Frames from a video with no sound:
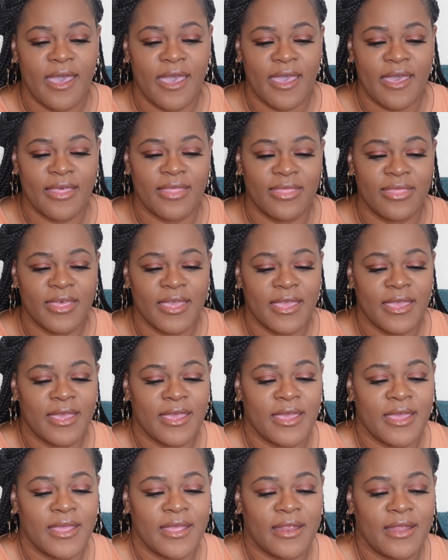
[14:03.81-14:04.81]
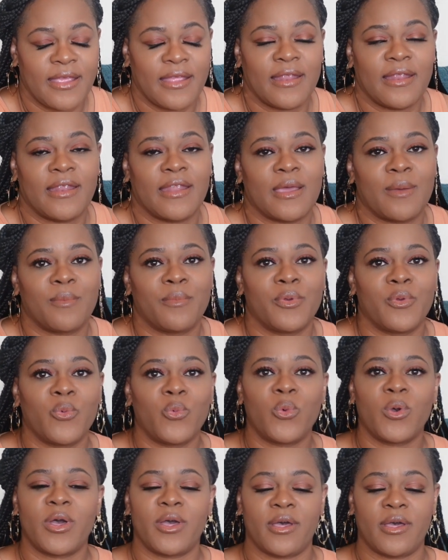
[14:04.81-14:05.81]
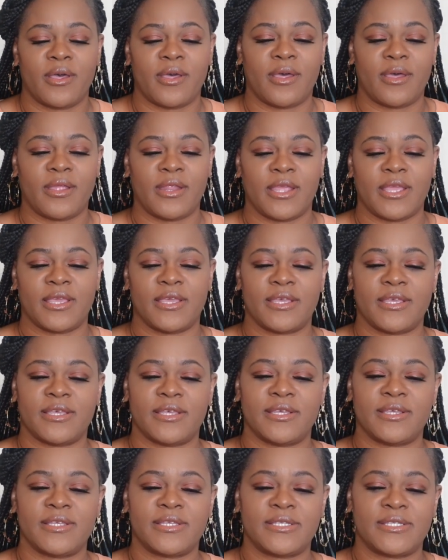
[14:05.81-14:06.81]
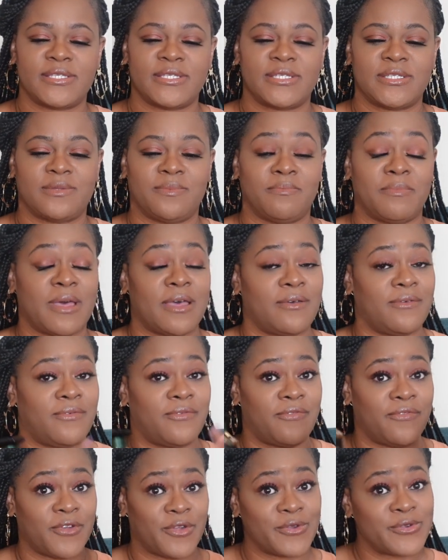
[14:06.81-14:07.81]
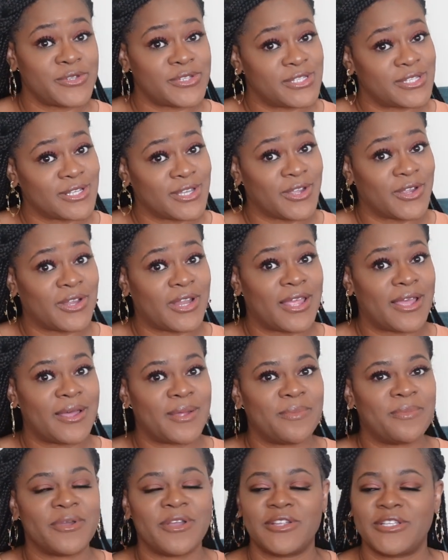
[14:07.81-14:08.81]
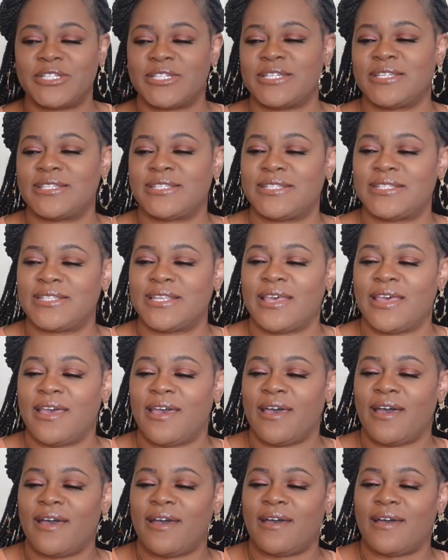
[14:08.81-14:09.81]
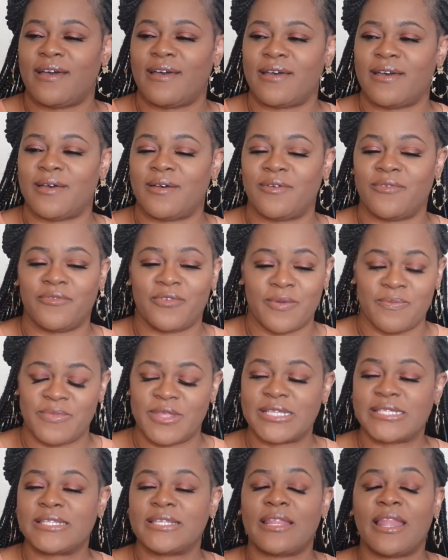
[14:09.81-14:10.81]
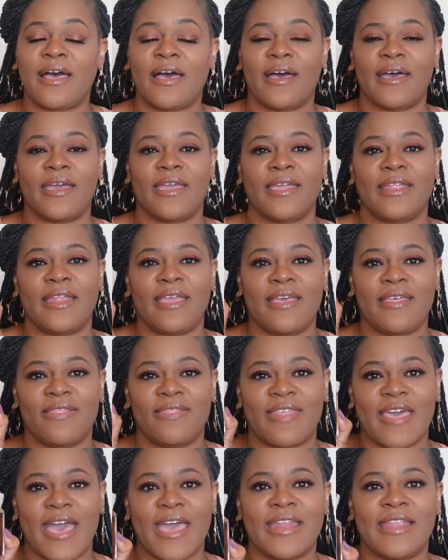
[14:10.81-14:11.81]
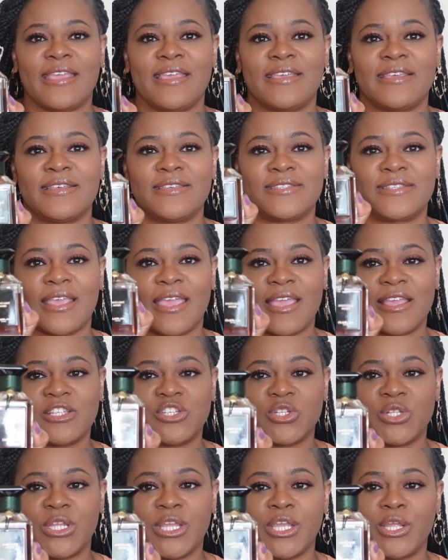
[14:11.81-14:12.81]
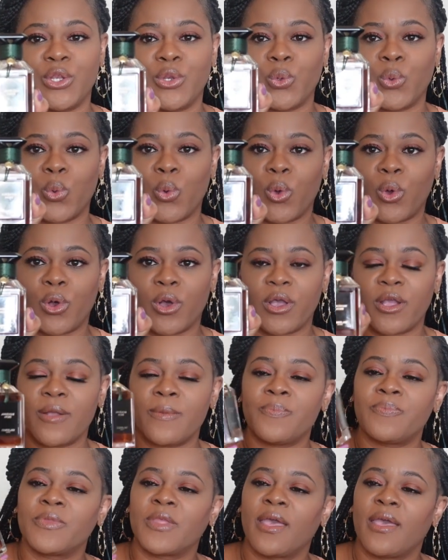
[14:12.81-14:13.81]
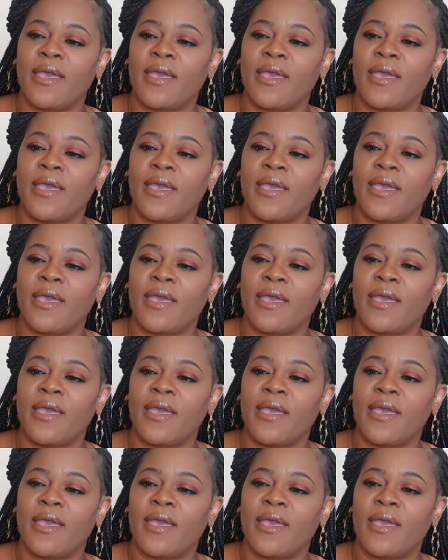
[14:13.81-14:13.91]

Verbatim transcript: And then number one is my first Guerlain purchase uh, from this line, and that is Angelique Noire.